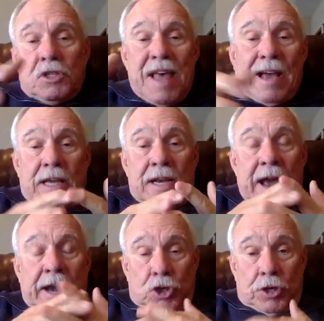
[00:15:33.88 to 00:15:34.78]
that
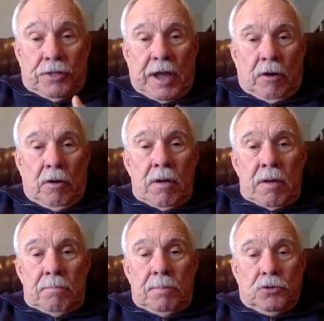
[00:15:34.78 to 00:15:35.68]
connection there
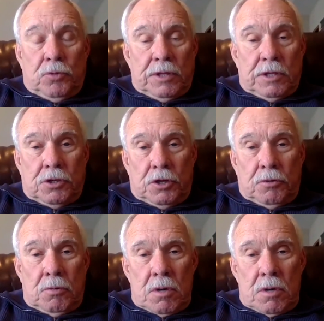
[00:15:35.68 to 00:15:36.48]
between the two?